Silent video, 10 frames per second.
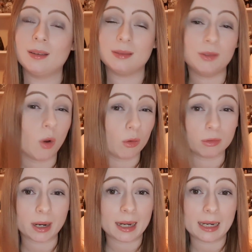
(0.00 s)
Not
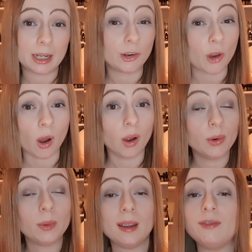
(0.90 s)
really,
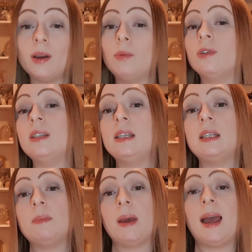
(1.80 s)
no. If I wanted
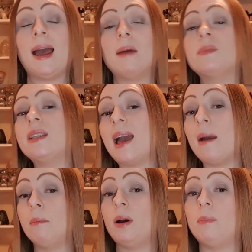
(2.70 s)
to perhaps
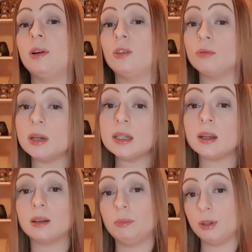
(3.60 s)
amp up a grid, I
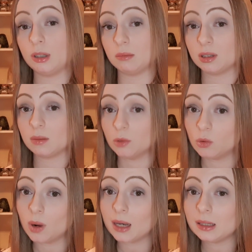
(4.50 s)
could put some
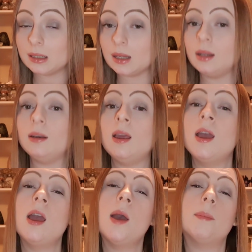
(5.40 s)
small ones in,
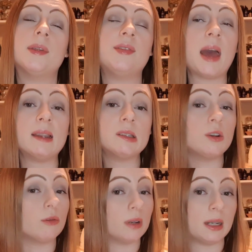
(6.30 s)
but that's
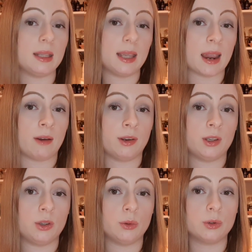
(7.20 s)
not really the area
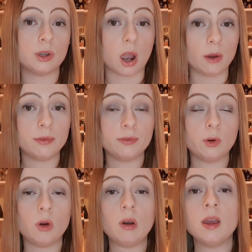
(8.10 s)
you'd go
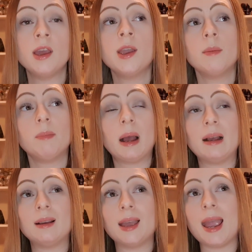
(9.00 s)
for.
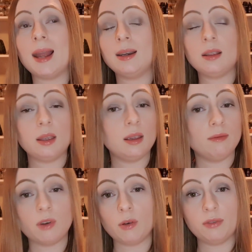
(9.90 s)
But anything
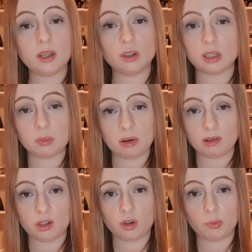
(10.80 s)
involving your
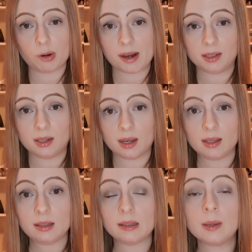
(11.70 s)
spiritual
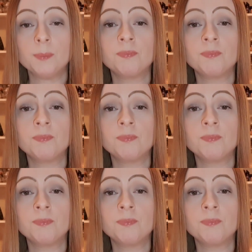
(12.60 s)
practice,